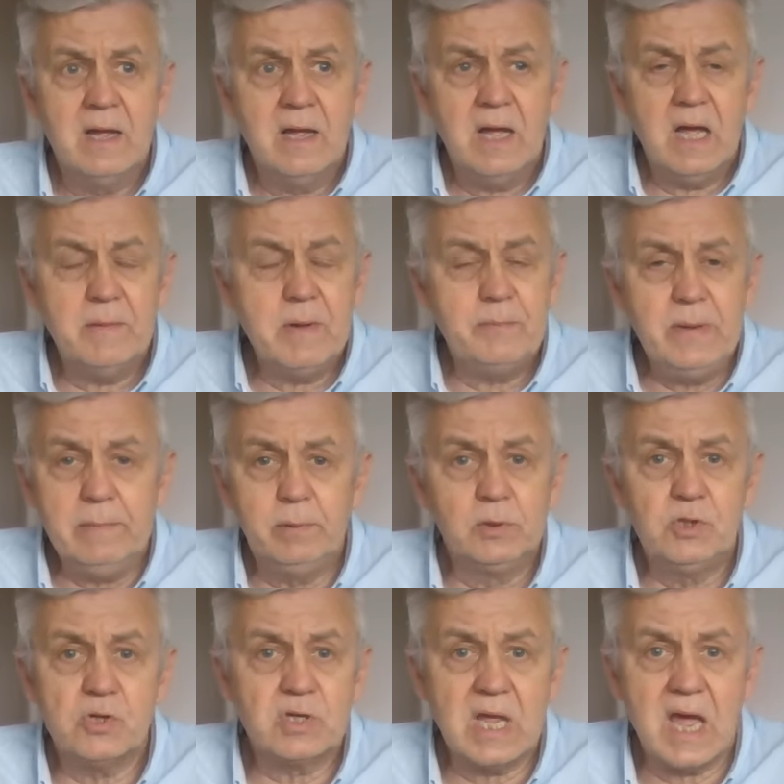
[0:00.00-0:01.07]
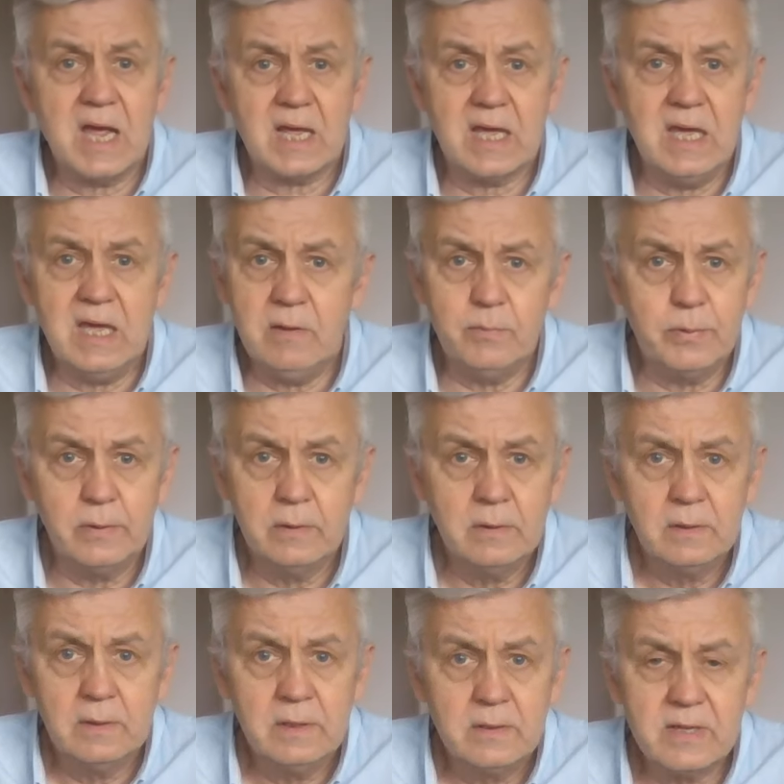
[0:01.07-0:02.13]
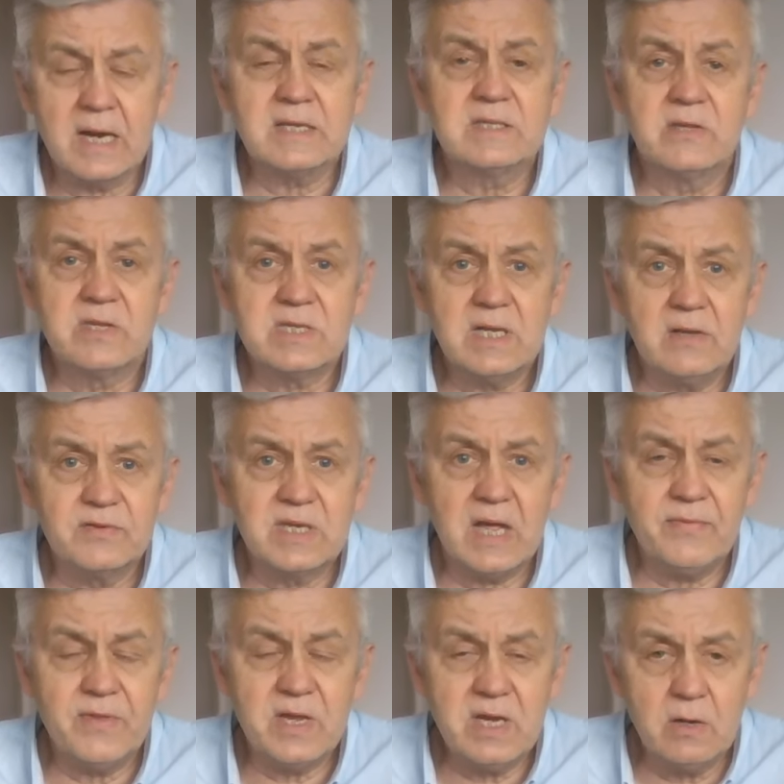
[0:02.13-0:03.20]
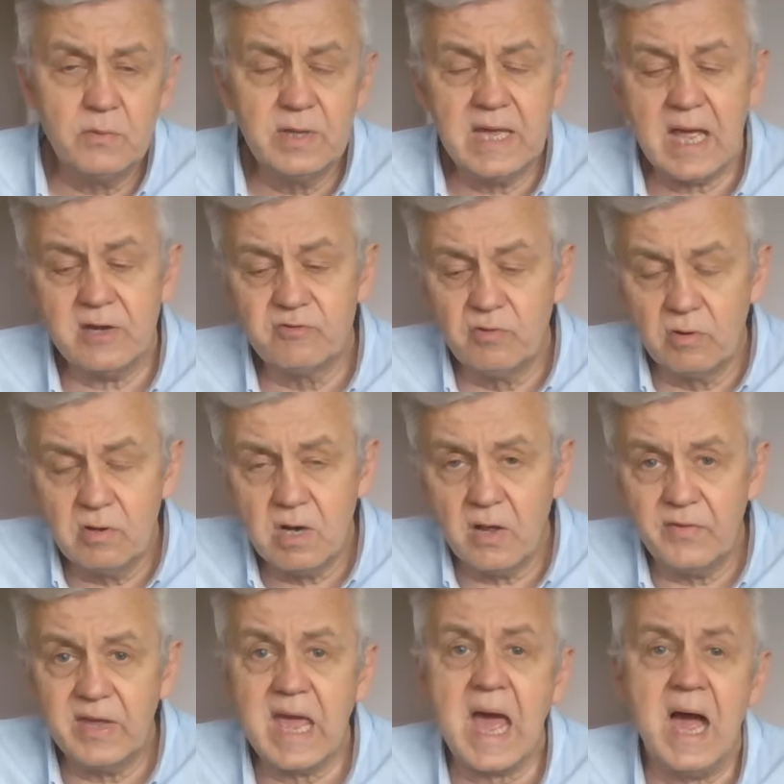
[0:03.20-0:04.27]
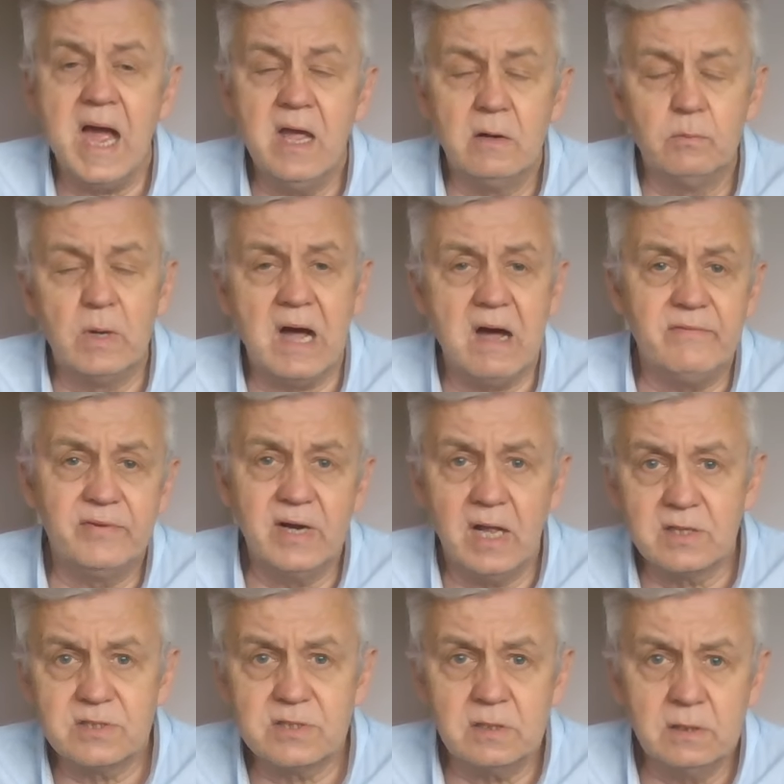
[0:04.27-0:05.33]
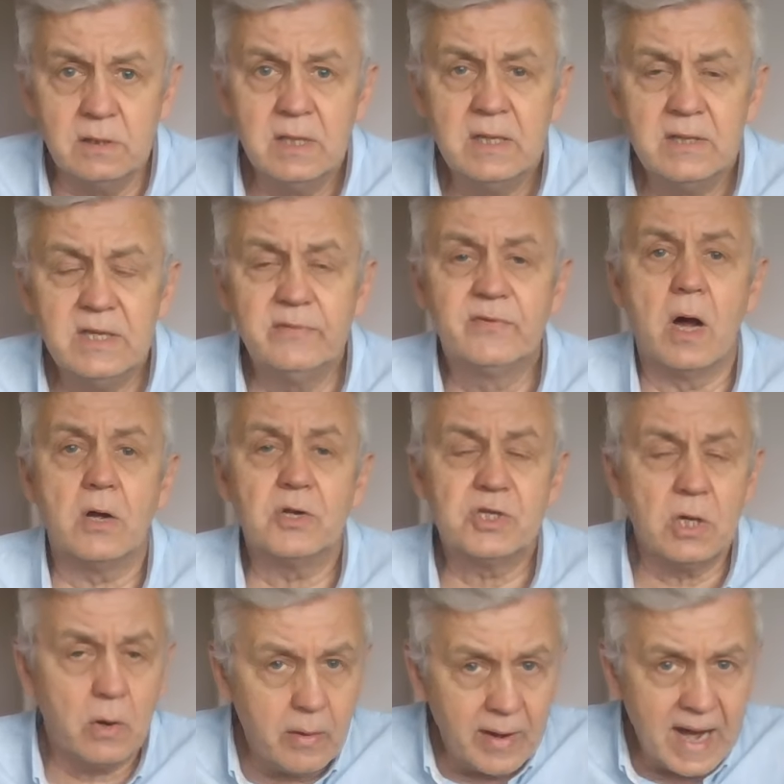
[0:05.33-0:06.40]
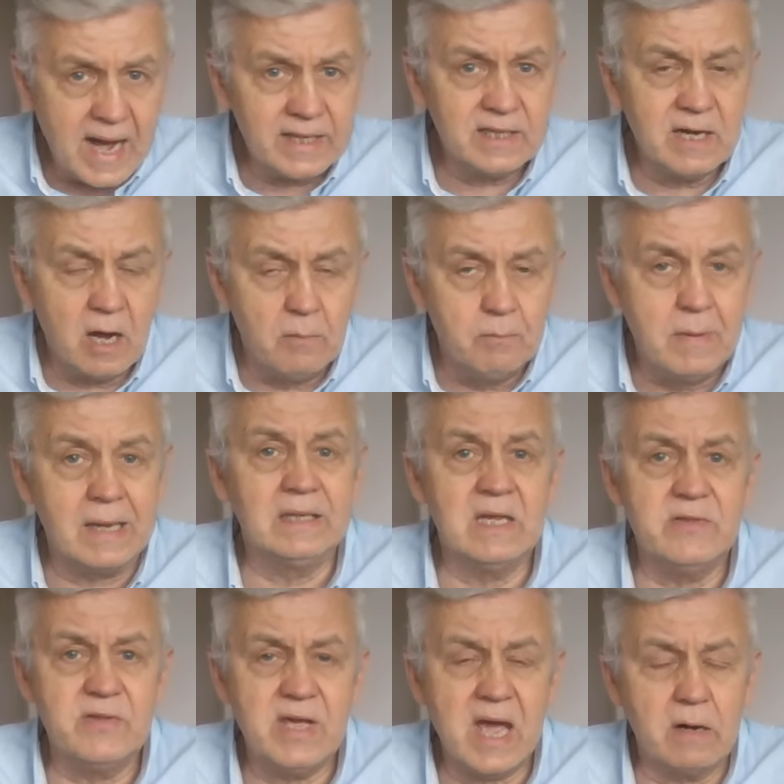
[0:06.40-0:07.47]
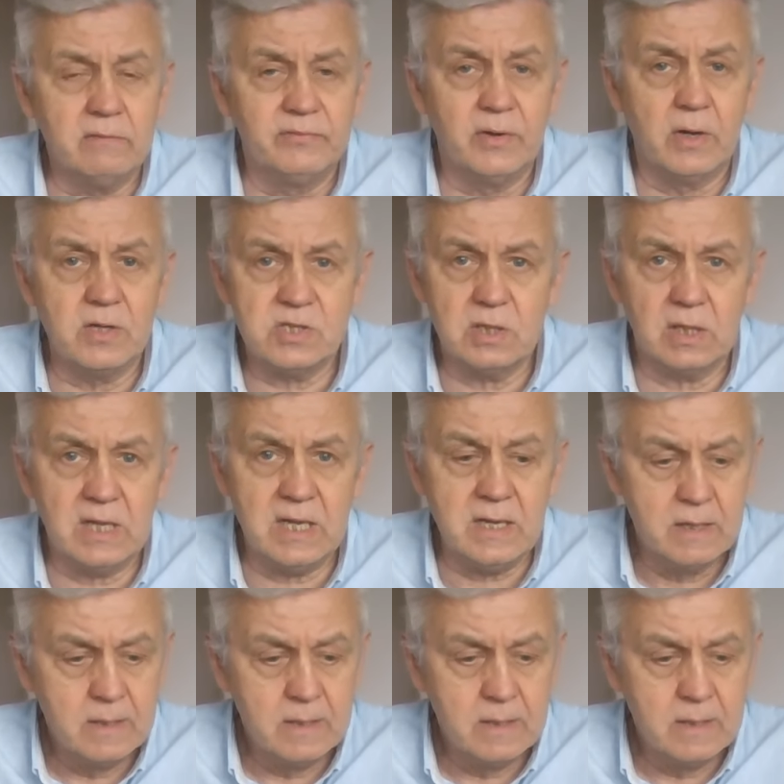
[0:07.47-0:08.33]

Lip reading: And people just can't keep their hands to themselves, can they? You know, they get drunk or they get high on whatever else, and they've got to show how hard and how manly they are, unfortunately.